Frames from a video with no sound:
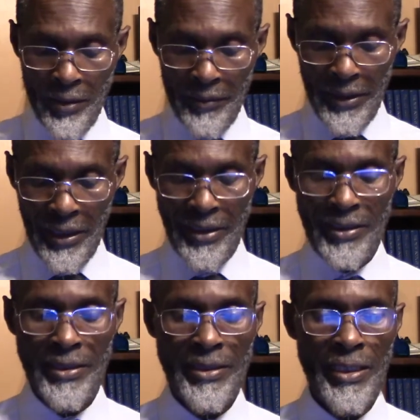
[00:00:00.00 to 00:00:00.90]
Because
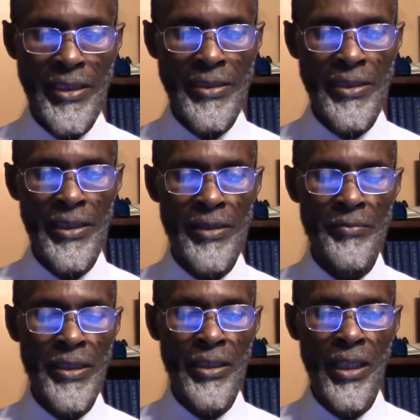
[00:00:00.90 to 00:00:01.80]
the sixth seal
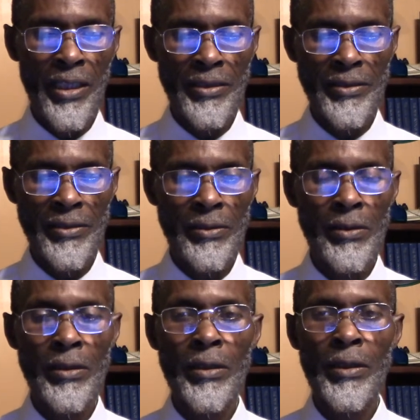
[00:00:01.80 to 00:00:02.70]
began
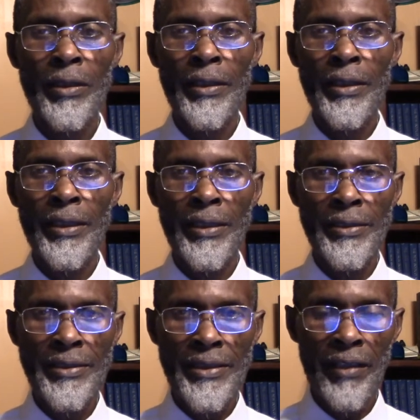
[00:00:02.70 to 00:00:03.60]

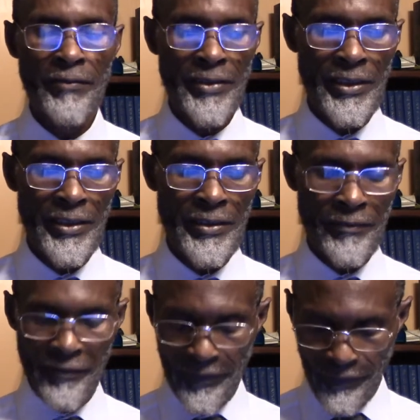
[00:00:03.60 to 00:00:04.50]
in
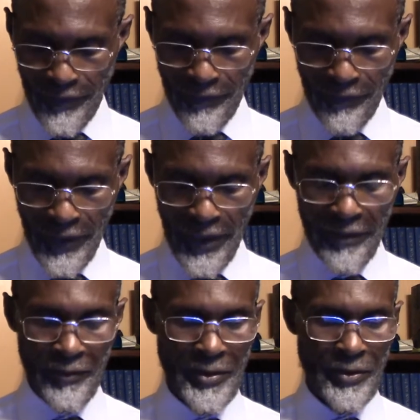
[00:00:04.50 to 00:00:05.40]

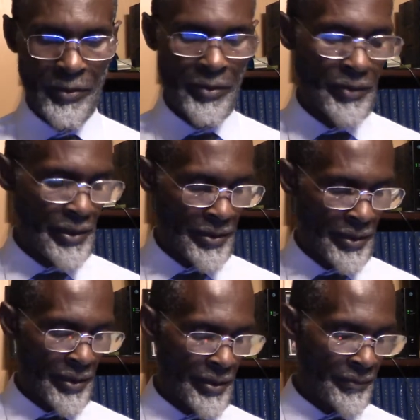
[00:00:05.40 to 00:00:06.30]
1755, which we will
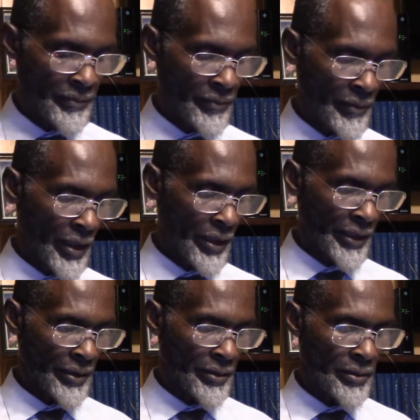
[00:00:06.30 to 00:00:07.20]
see.
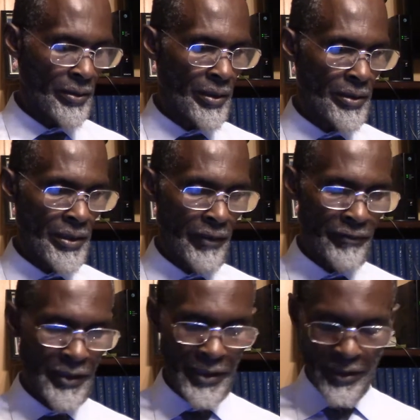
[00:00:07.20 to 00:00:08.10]
Alright,
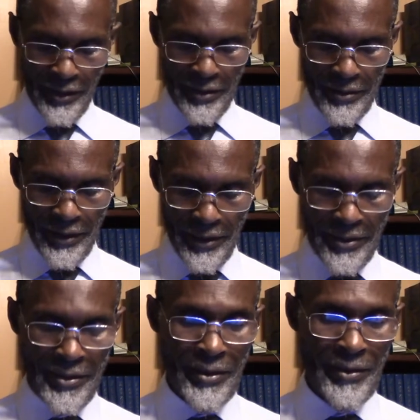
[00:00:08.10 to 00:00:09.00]
17 uh, yes.